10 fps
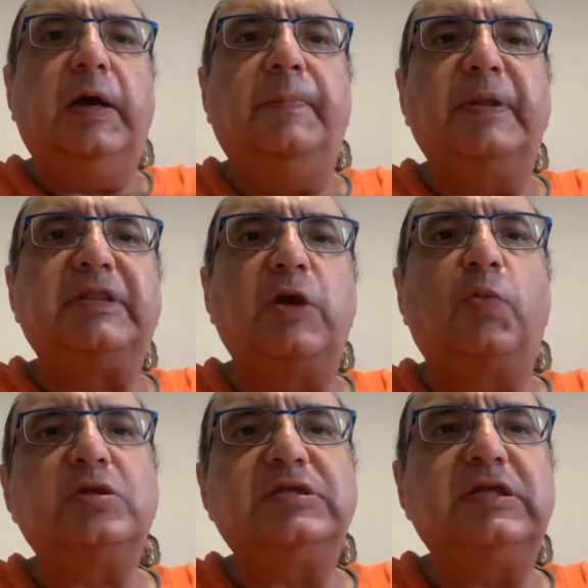But there
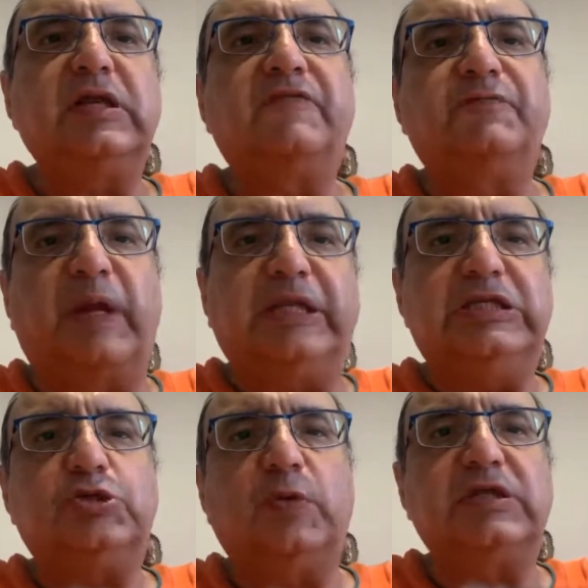wasn't enough money,
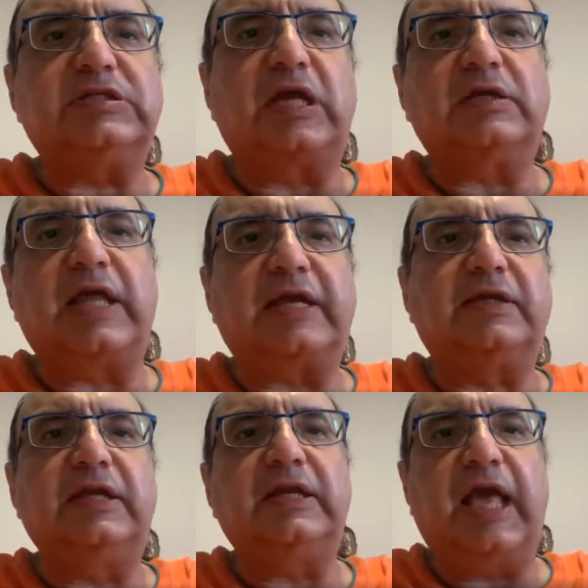so I started
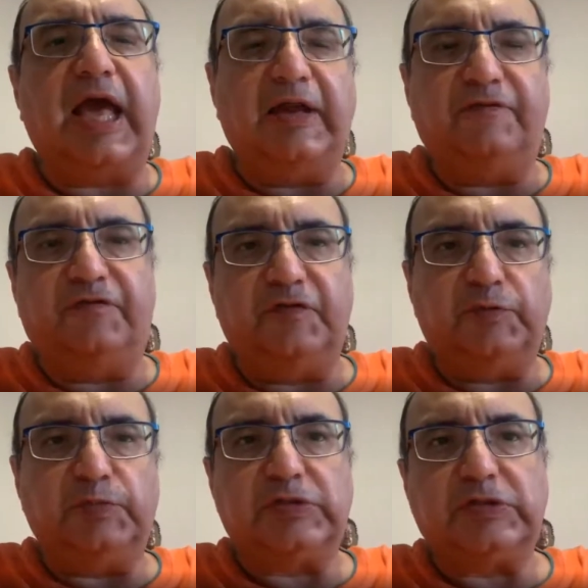acting in ad
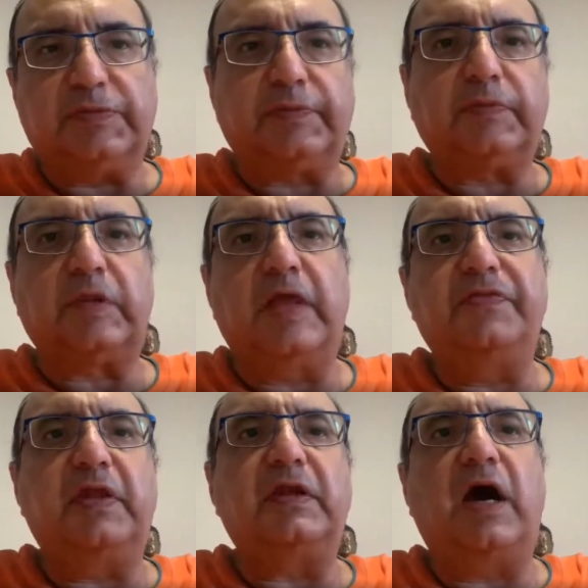films.
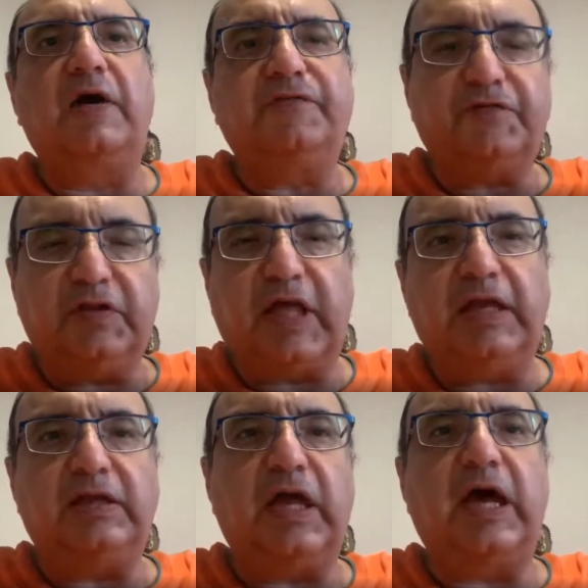And then after
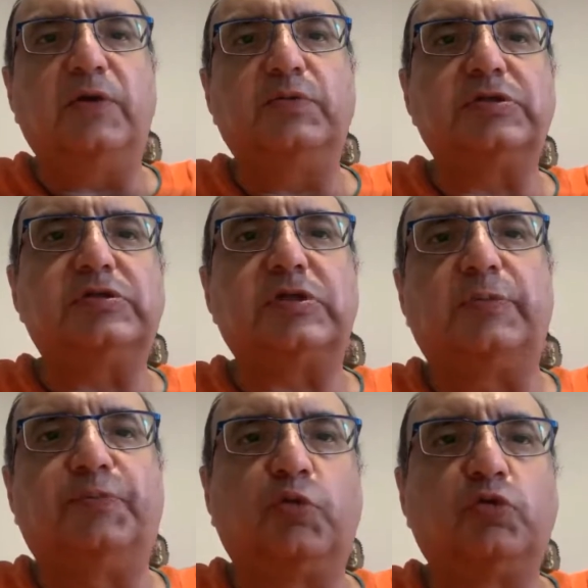that, I was
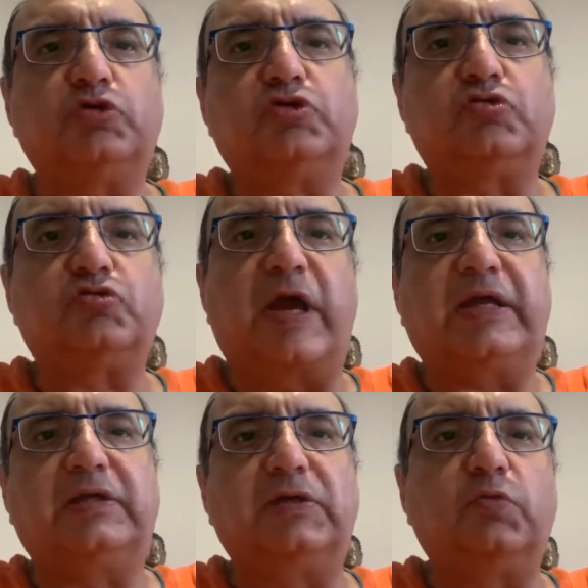approached to
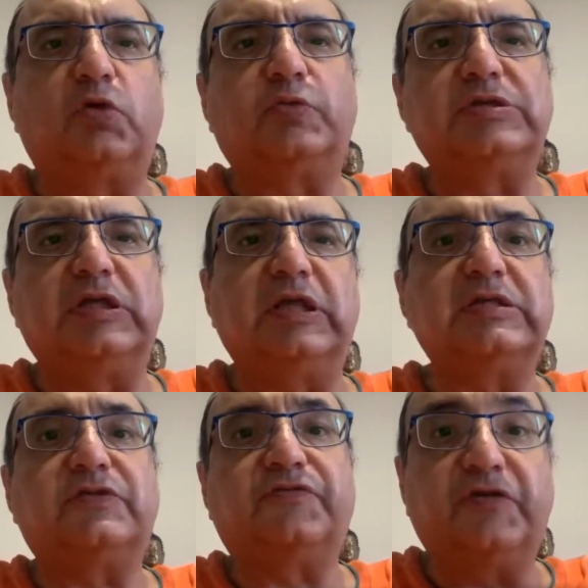act in what was
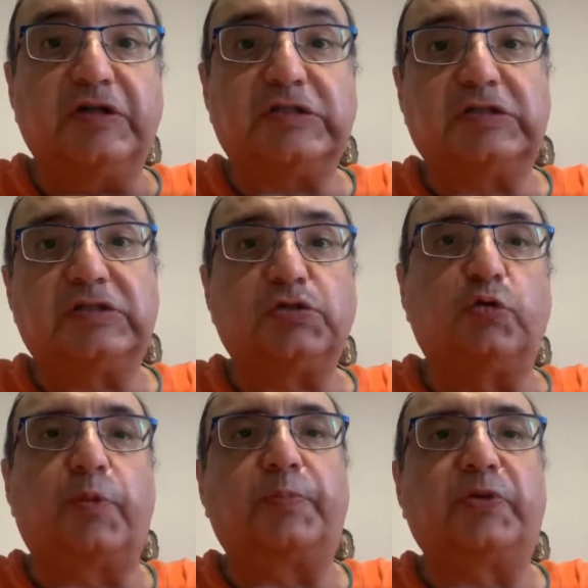India's first
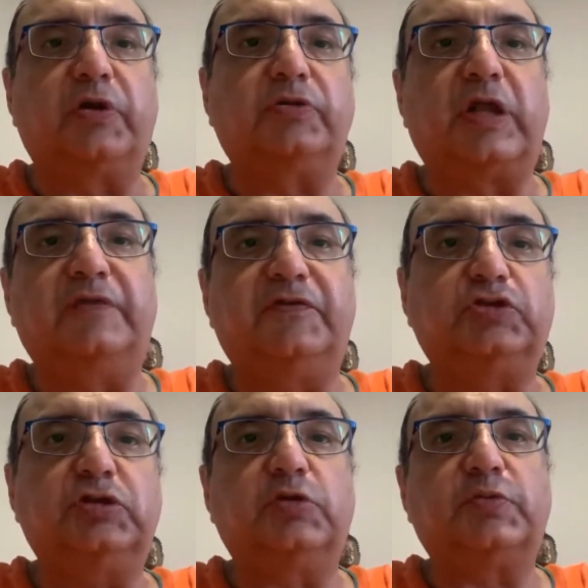soap opera on
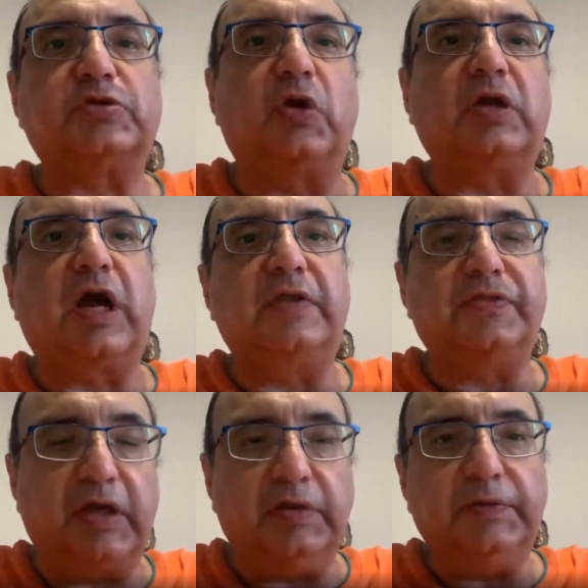television. It was called
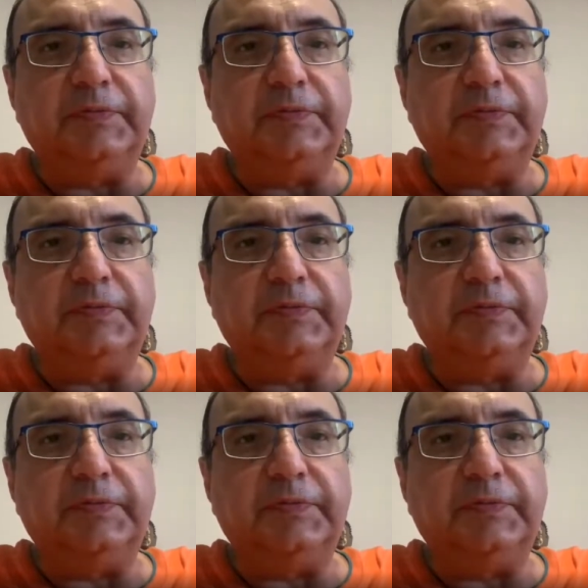Khanda.